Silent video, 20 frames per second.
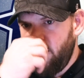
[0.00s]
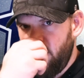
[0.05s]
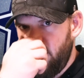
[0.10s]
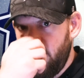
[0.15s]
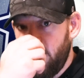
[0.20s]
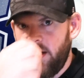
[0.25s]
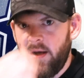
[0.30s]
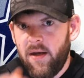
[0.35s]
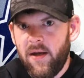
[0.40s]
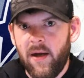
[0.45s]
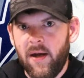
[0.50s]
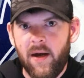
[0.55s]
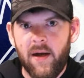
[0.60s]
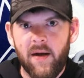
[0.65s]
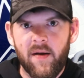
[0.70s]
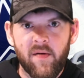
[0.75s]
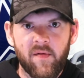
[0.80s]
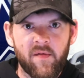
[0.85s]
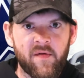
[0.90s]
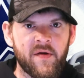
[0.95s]
he
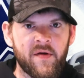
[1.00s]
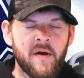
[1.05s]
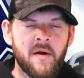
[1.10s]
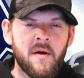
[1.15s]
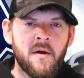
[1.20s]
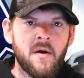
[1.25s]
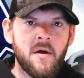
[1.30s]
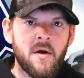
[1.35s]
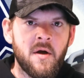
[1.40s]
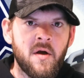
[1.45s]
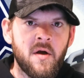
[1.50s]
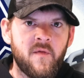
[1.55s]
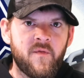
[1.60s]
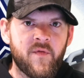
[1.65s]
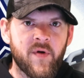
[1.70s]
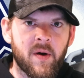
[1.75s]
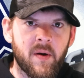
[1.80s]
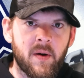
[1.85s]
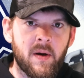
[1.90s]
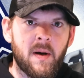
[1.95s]
has
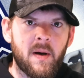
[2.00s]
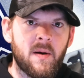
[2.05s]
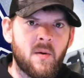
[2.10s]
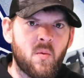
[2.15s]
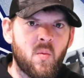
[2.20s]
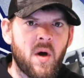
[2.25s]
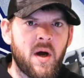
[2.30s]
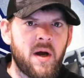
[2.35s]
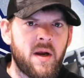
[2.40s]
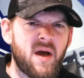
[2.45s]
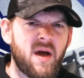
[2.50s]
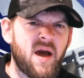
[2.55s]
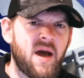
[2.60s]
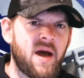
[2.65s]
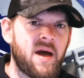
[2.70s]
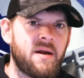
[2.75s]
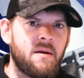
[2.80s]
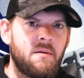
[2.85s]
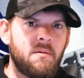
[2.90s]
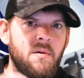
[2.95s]
figured out a way to
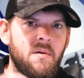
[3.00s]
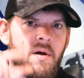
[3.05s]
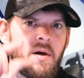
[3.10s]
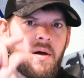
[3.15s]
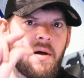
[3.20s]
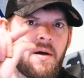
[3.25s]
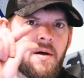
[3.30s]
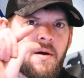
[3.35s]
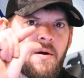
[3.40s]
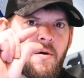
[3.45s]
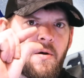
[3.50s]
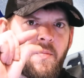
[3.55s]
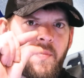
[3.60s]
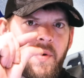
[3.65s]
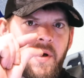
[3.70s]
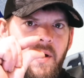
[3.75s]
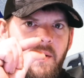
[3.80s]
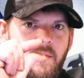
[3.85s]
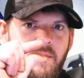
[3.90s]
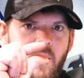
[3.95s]
add a little
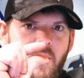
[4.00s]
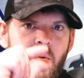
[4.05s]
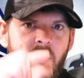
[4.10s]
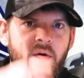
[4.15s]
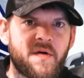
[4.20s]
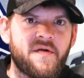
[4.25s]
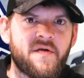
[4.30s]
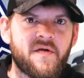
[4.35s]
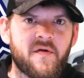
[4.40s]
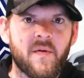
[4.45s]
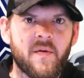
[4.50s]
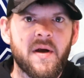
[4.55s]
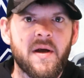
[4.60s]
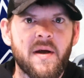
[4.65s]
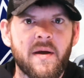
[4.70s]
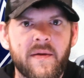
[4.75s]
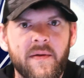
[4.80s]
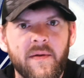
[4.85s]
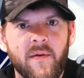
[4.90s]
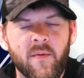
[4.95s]
bit more
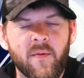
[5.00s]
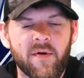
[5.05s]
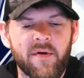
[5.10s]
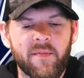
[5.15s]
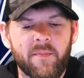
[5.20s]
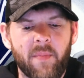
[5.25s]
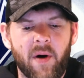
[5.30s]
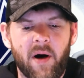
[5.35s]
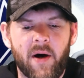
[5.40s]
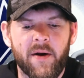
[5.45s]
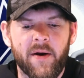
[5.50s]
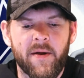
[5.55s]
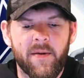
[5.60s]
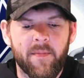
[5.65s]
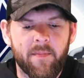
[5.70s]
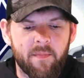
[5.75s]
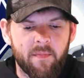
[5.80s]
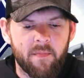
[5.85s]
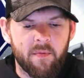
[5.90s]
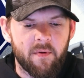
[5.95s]
strength to his body,
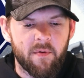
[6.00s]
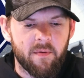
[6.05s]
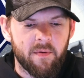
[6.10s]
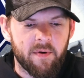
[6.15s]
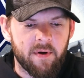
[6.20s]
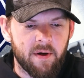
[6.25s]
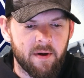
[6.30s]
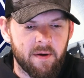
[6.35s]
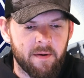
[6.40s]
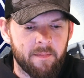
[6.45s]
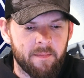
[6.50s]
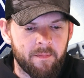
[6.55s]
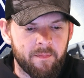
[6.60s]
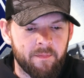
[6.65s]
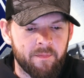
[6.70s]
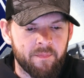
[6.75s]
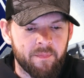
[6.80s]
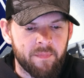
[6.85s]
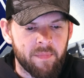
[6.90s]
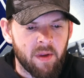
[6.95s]
okay?
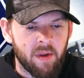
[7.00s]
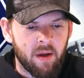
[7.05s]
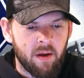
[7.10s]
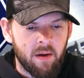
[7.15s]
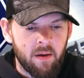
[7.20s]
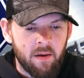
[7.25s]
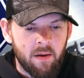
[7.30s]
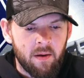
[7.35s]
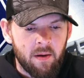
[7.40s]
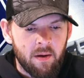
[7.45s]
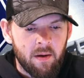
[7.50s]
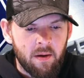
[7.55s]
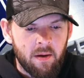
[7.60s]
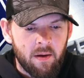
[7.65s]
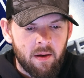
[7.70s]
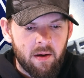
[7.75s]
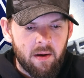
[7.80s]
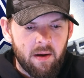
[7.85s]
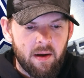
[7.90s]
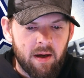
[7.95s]

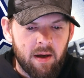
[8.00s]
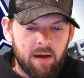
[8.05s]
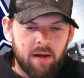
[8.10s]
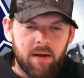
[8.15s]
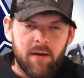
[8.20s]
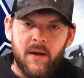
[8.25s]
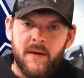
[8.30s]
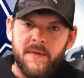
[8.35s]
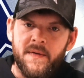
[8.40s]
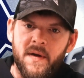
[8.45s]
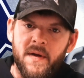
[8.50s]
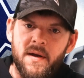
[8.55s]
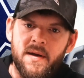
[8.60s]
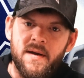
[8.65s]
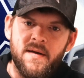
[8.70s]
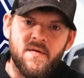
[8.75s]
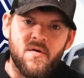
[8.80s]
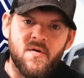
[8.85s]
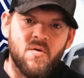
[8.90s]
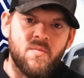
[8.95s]
And I think
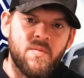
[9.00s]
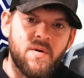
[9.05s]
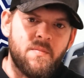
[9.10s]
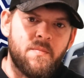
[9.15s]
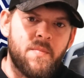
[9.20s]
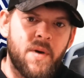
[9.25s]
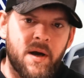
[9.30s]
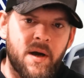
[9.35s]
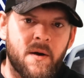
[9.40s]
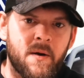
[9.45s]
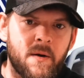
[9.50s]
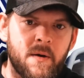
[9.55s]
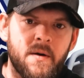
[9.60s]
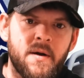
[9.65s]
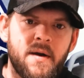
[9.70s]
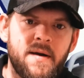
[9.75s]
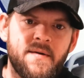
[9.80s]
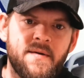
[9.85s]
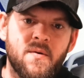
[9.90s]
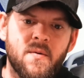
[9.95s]
he's going to be better.
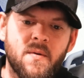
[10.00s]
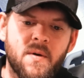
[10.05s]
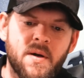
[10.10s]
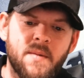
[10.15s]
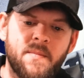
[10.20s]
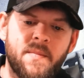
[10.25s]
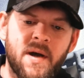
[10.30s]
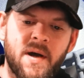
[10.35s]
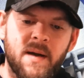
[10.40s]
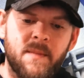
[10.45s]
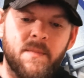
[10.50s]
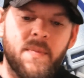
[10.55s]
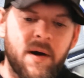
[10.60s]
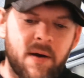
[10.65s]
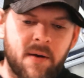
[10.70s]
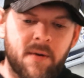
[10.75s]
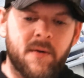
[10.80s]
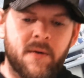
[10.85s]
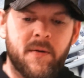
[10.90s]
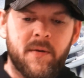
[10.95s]
He's going to come back
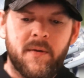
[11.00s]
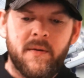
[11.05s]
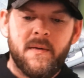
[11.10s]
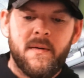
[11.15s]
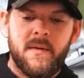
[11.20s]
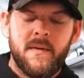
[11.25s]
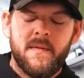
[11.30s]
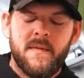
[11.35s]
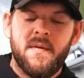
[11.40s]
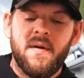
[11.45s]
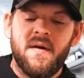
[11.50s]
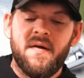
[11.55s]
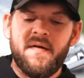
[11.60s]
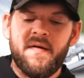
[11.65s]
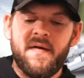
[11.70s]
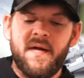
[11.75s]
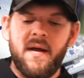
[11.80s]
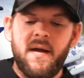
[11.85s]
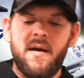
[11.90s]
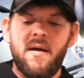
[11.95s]
better.
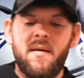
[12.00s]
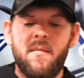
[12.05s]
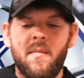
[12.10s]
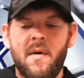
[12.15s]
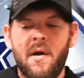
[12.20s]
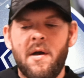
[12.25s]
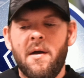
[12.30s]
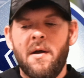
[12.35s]
This team